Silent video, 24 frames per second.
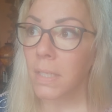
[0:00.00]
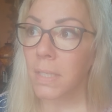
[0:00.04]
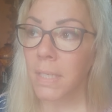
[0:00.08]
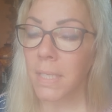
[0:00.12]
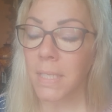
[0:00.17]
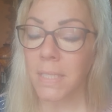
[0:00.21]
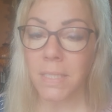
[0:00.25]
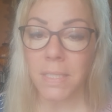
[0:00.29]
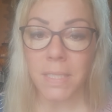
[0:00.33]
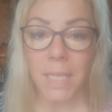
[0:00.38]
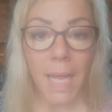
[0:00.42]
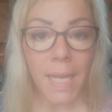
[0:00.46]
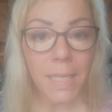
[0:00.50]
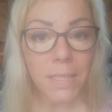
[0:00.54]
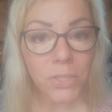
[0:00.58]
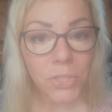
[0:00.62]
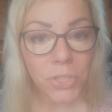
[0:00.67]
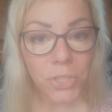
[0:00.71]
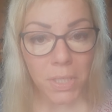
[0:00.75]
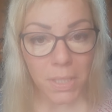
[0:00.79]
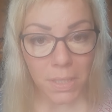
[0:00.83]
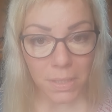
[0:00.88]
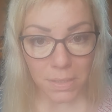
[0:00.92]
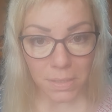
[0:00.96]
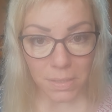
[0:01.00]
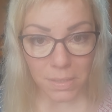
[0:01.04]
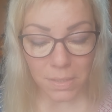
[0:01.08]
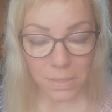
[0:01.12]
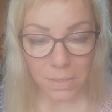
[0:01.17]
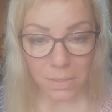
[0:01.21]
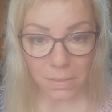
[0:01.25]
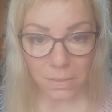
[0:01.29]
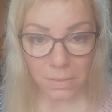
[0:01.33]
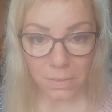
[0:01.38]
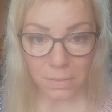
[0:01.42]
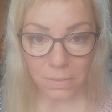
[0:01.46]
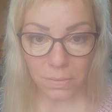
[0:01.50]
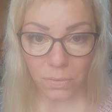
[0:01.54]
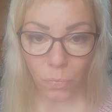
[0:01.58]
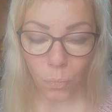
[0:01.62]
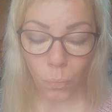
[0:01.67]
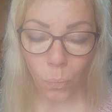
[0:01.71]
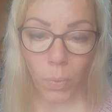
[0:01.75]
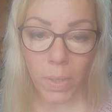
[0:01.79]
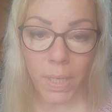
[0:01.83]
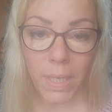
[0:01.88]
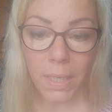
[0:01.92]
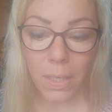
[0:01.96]
contentions.
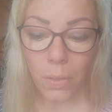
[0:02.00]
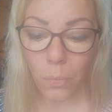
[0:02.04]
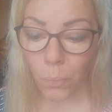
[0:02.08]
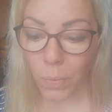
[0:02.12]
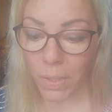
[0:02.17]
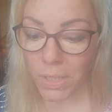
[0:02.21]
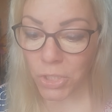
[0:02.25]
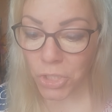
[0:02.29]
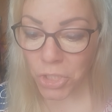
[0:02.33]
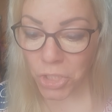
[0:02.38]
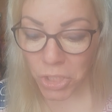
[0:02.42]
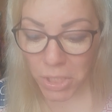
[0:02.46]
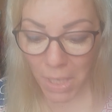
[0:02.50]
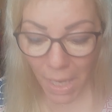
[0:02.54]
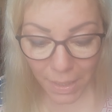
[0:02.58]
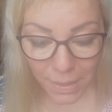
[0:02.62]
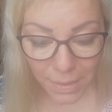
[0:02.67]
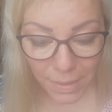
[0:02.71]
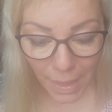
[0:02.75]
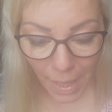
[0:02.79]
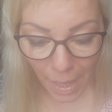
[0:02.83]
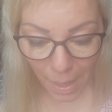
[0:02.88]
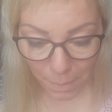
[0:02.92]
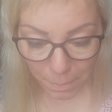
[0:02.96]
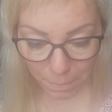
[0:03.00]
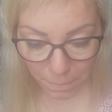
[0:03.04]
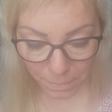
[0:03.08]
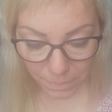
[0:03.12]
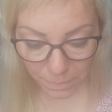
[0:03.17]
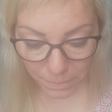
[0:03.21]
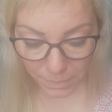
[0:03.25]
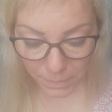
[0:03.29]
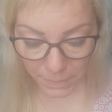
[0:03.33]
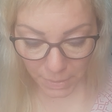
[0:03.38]
We, we shed them.